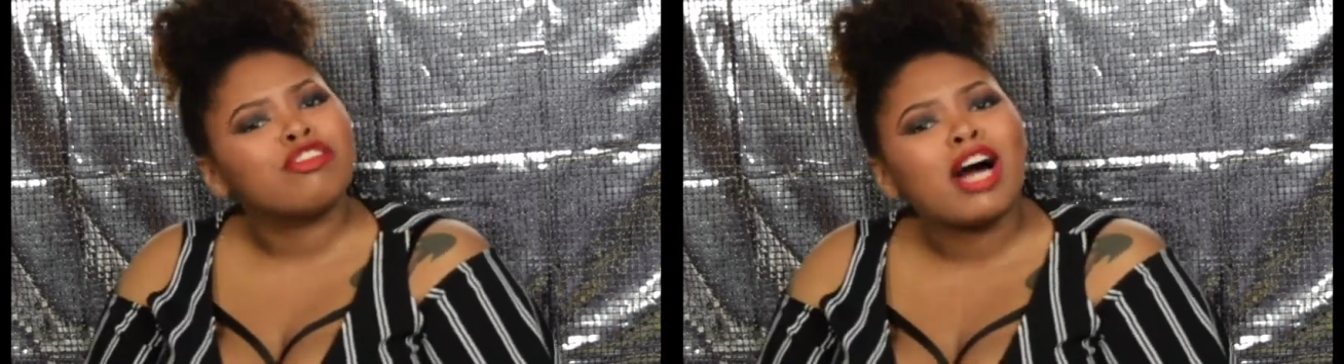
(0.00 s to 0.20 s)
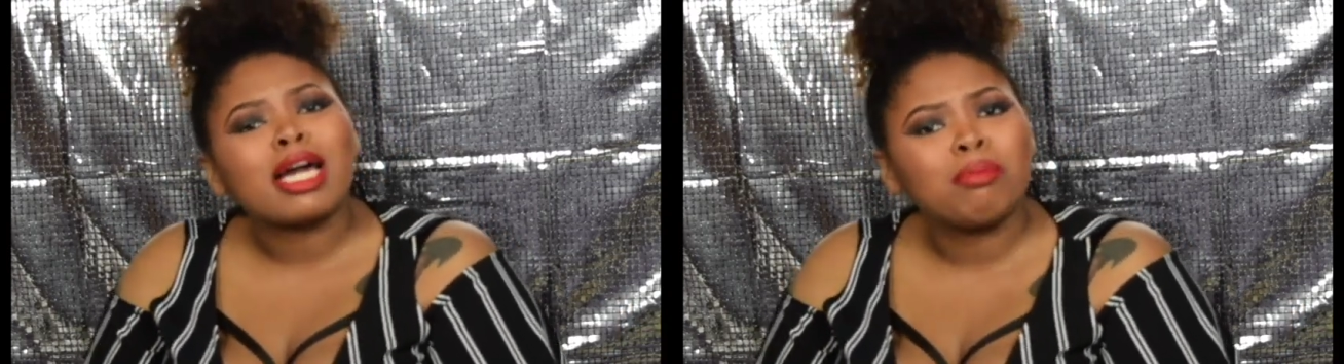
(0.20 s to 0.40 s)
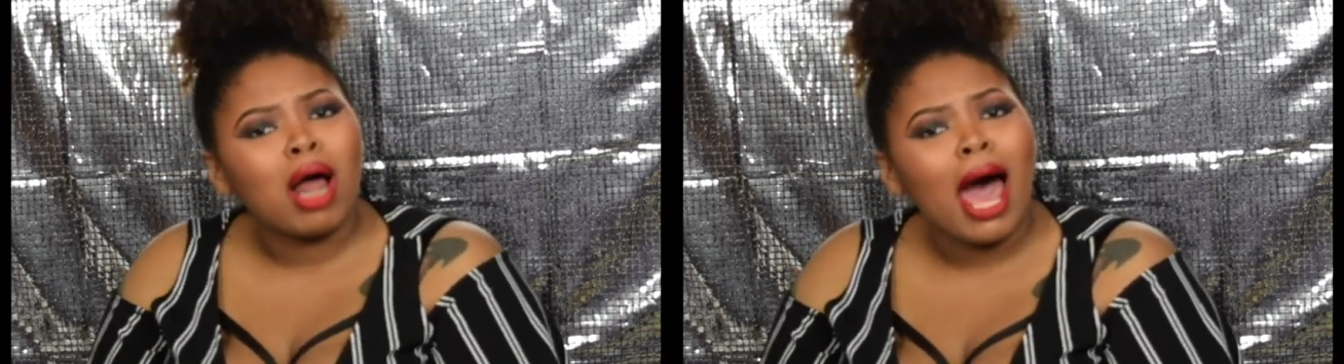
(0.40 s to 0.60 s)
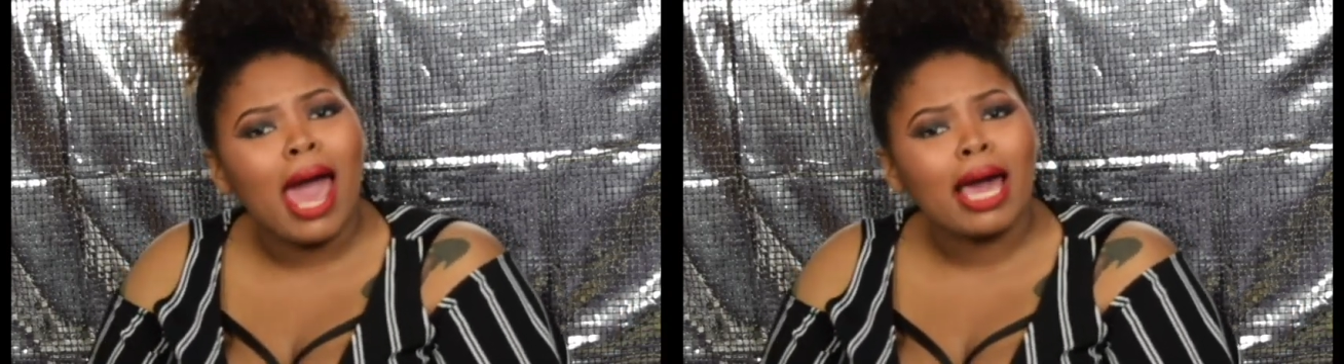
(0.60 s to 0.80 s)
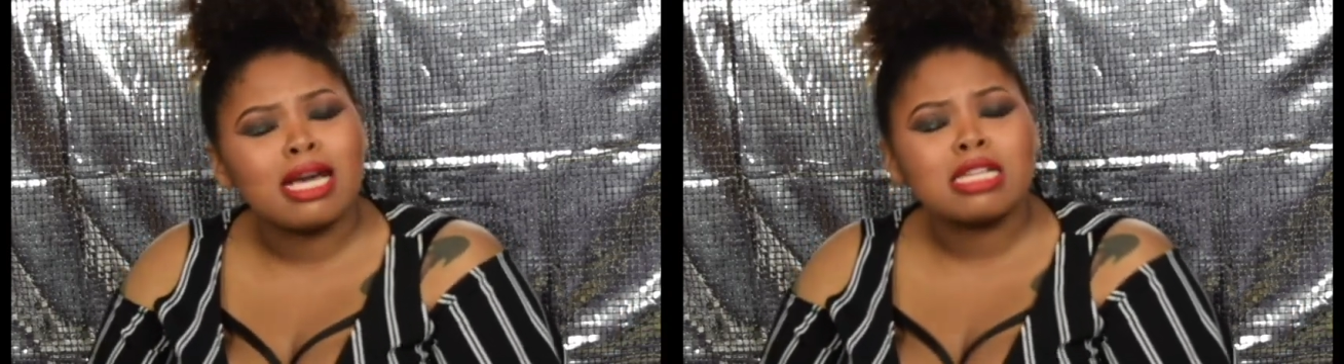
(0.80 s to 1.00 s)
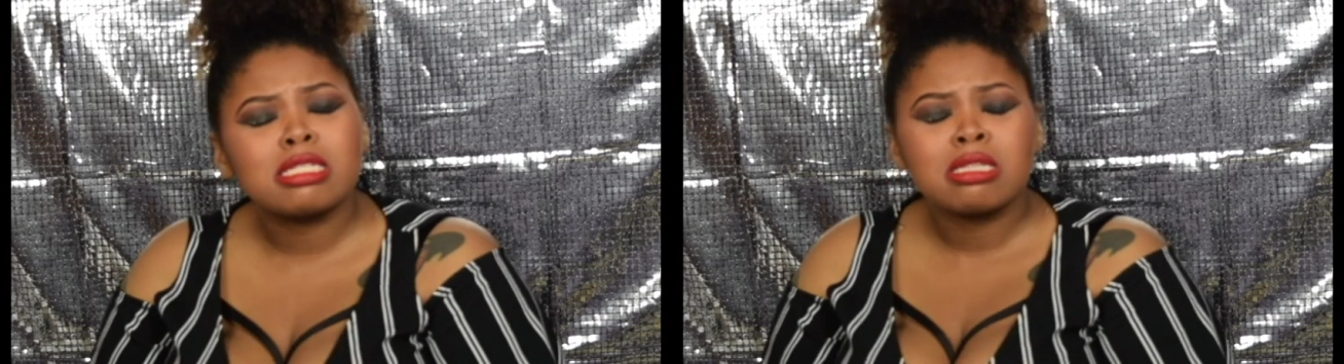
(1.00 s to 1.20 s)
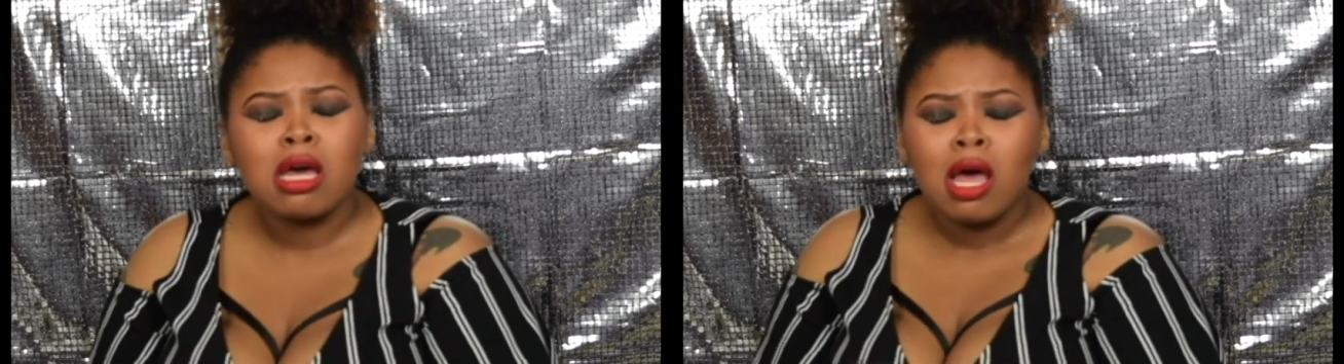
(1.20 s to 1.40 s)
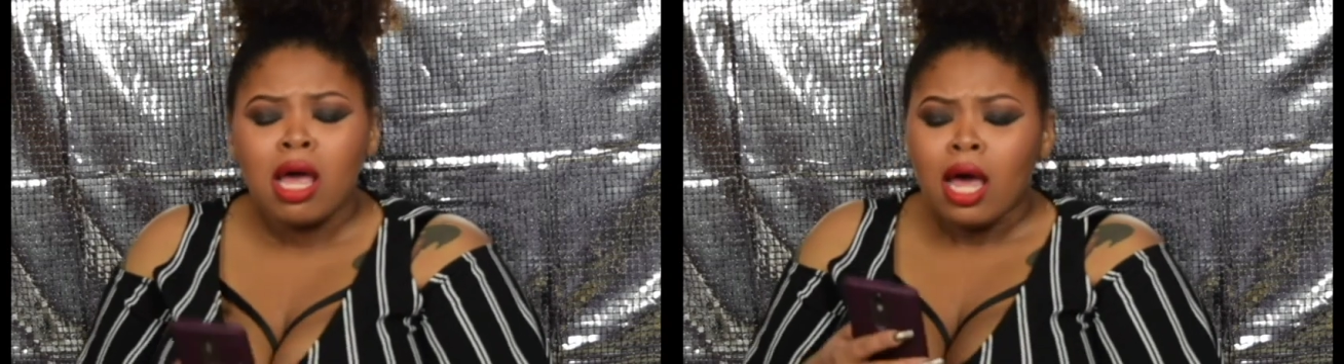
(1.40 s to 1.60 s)
the fucking place.
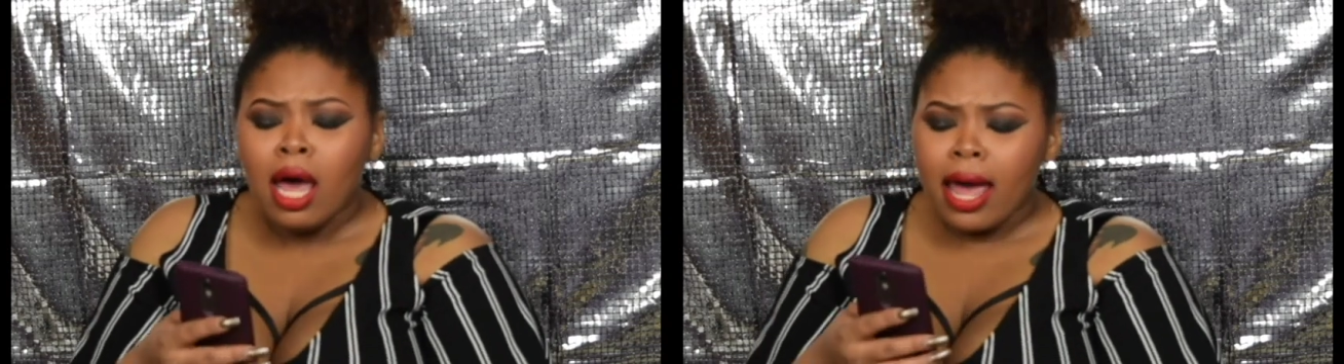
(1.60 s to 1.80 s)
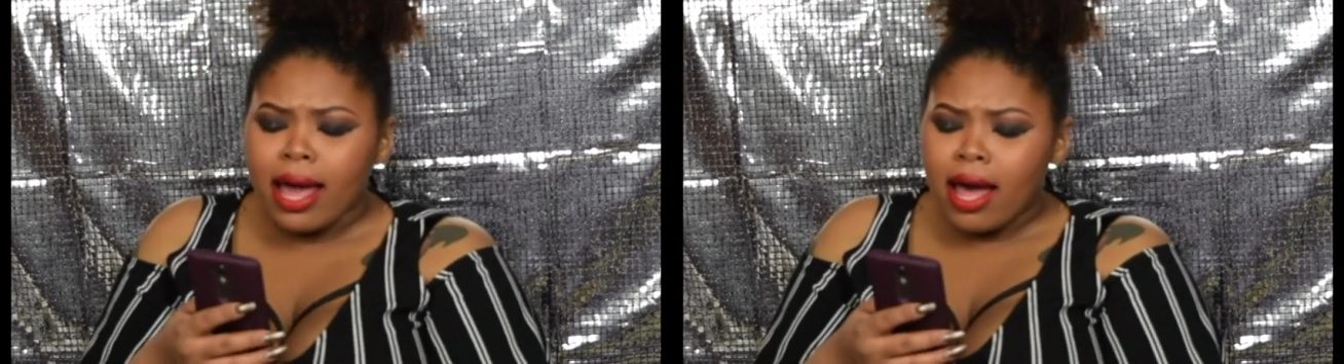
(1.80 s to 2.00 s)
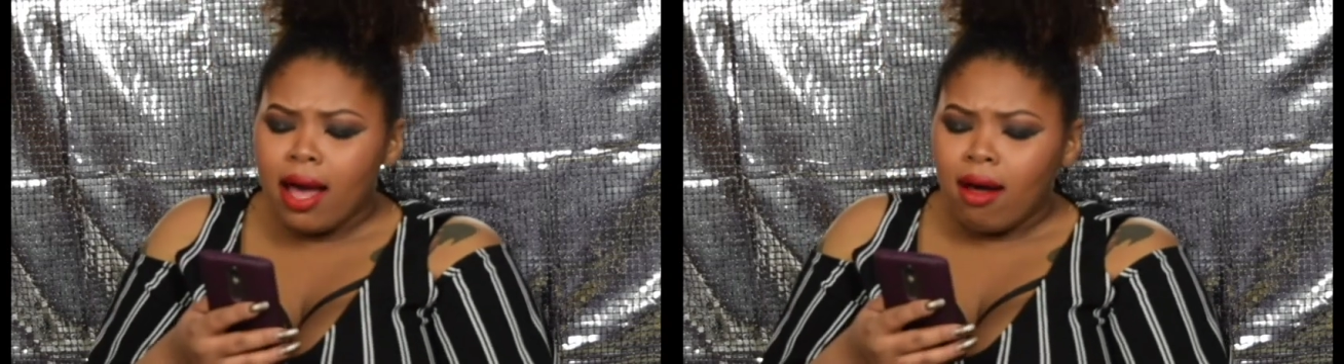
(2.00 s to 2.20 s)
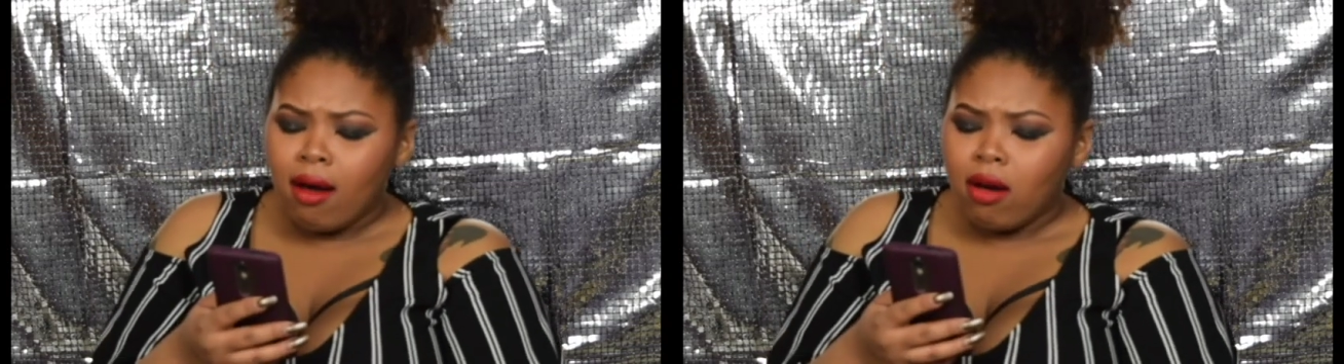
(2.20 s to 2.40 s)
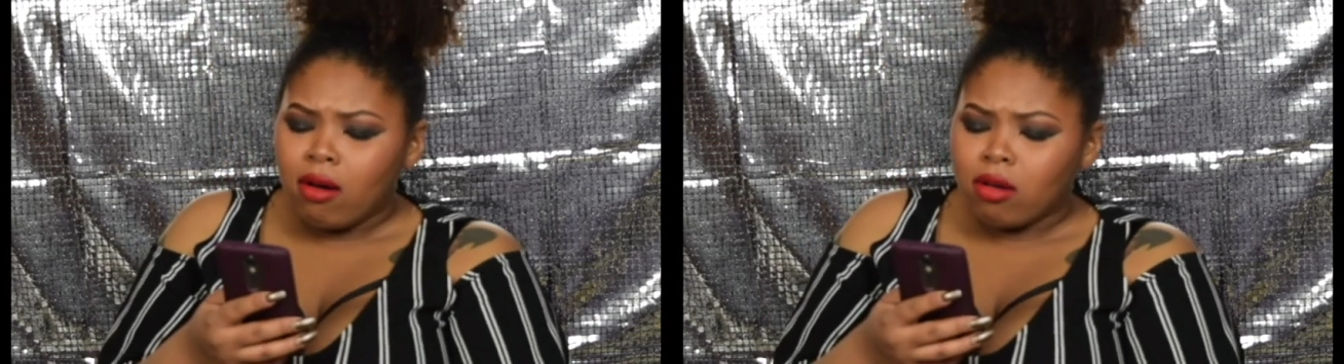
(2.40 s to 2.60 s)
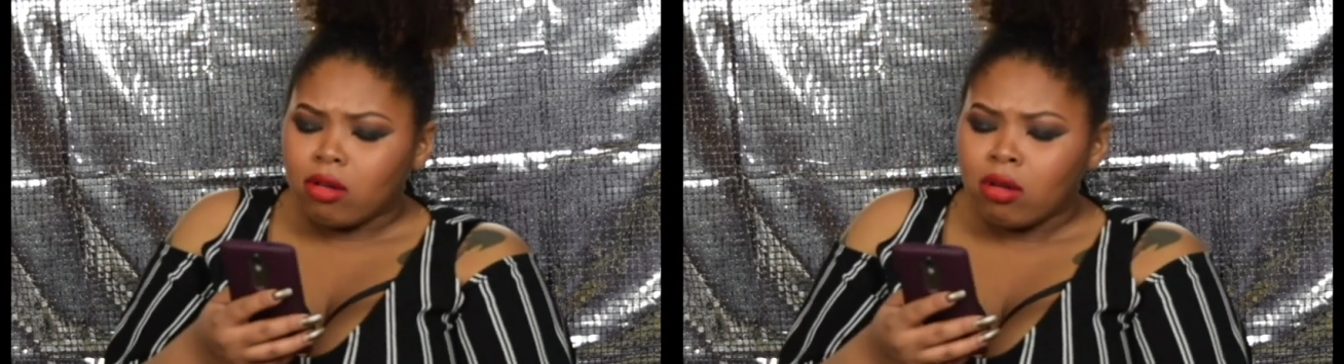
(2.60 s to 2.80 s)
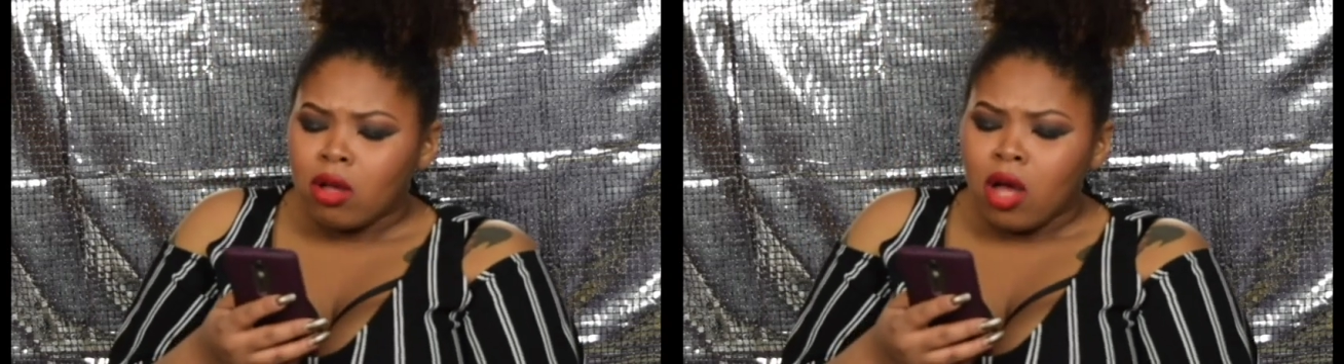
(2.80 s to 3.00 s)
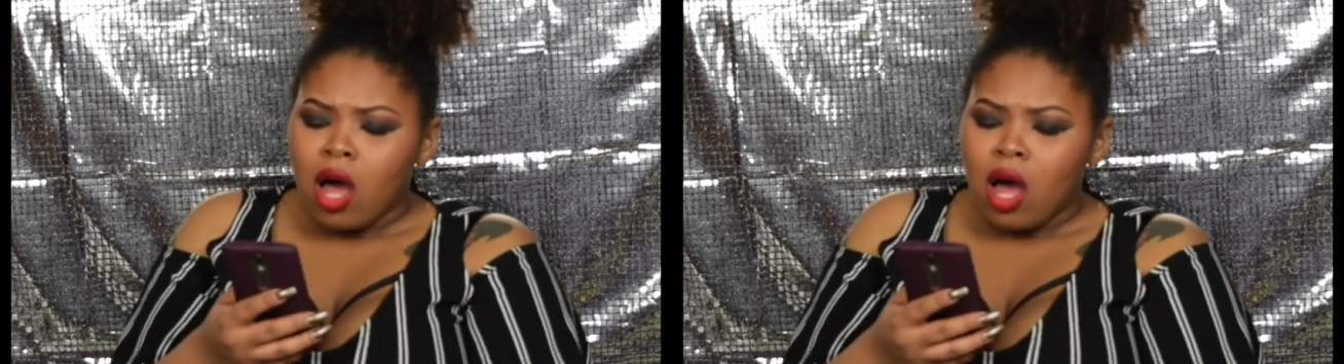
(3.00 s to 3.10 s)
Hell.